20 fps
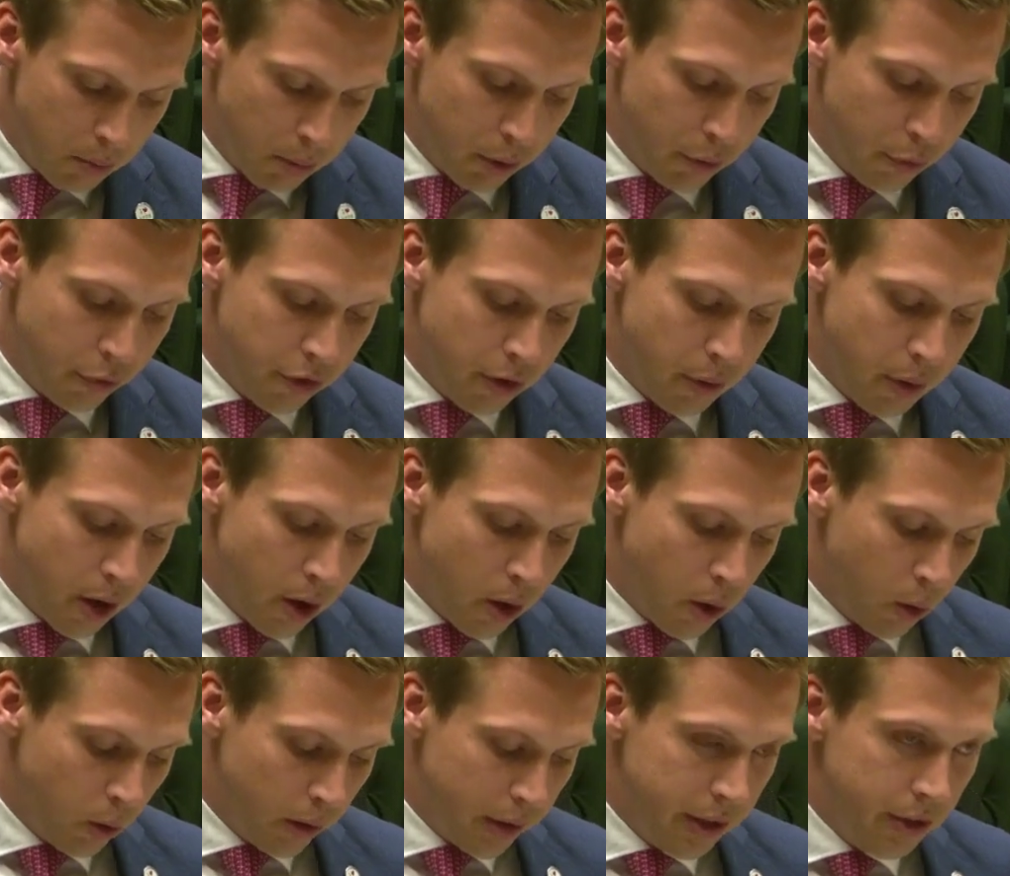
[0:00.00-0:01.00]
but also a
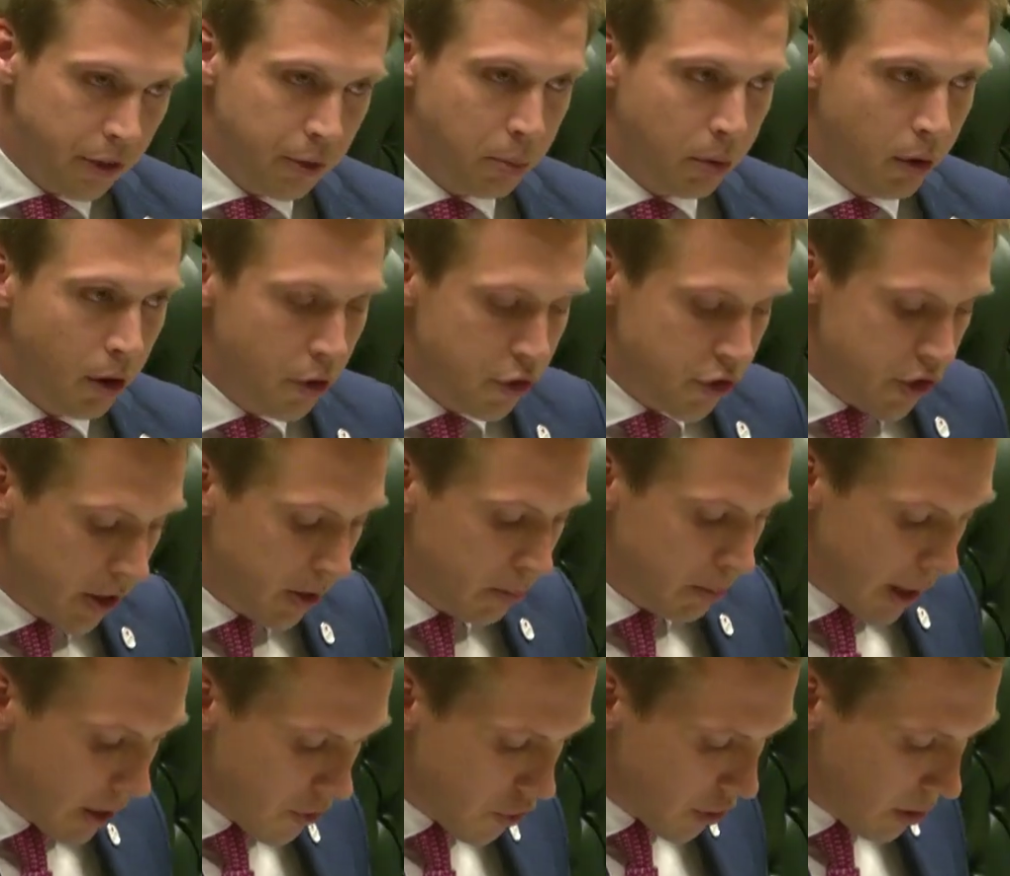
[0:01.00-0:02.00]
hole in its
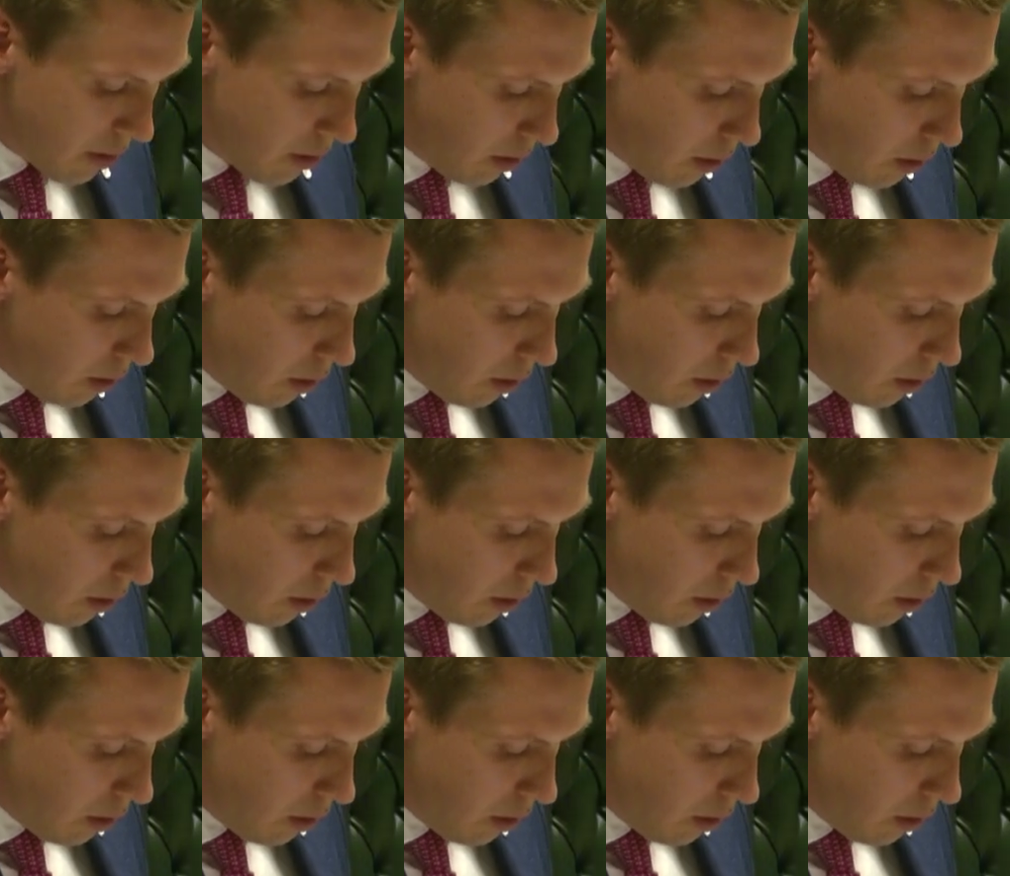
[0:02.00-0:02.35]
project budget.